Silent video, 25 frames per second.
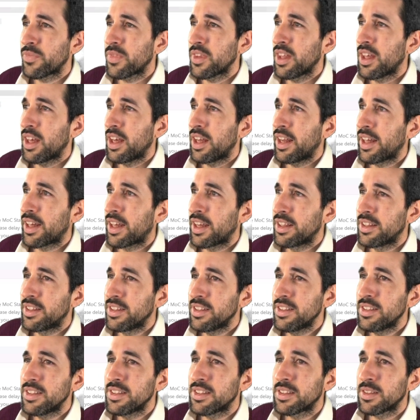And again,
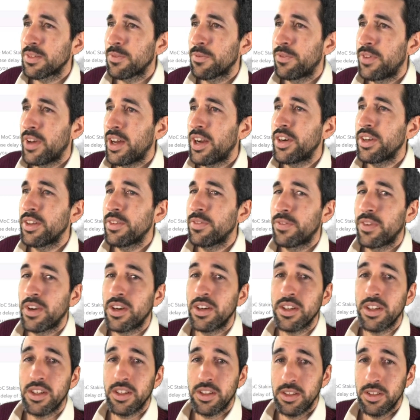this is very,
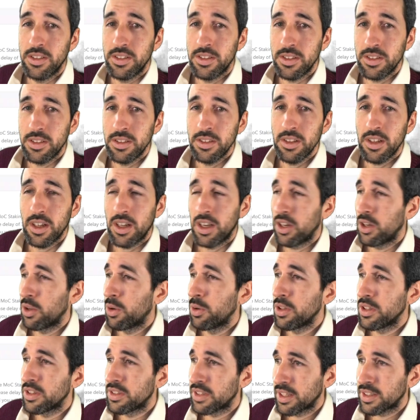very easy, and it
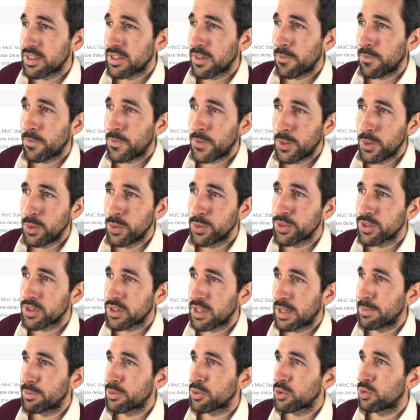only takes a few
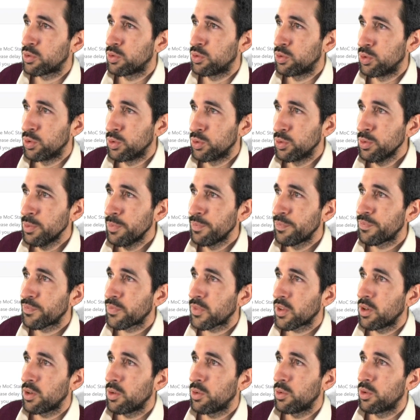steps to do.
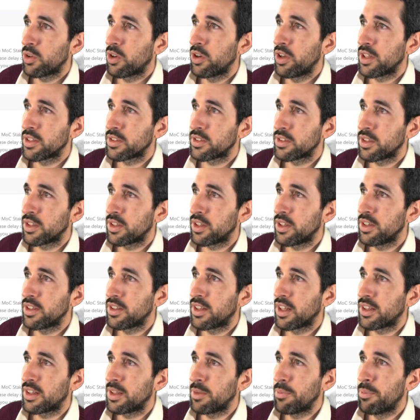We're going to see here
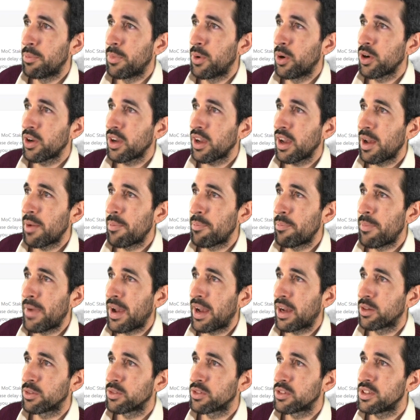that the MoC
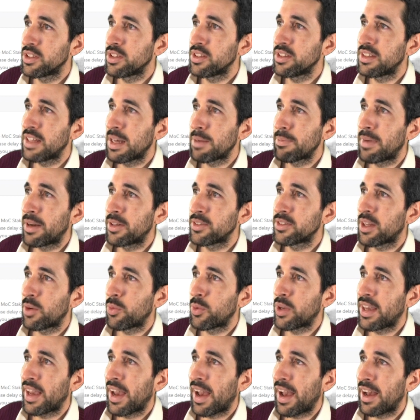amount, this is the amount that
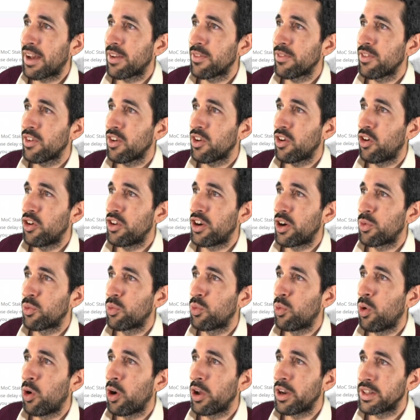we have on our
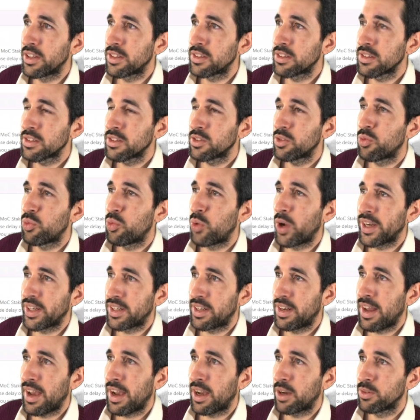wallet right
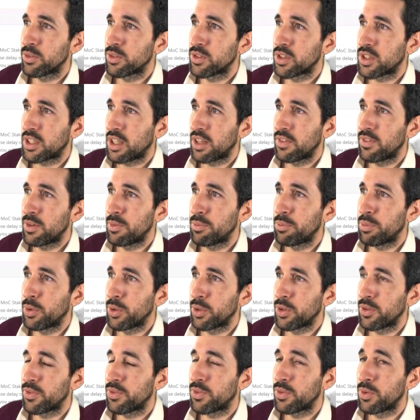now,
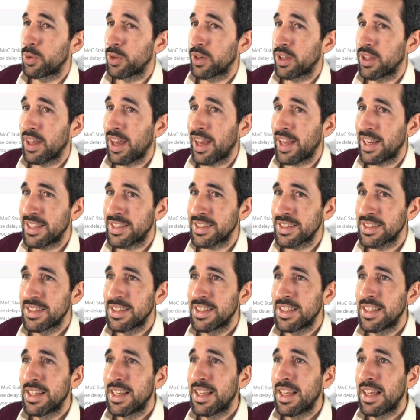7.48.
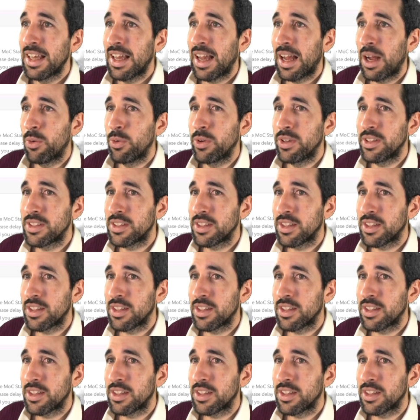And we see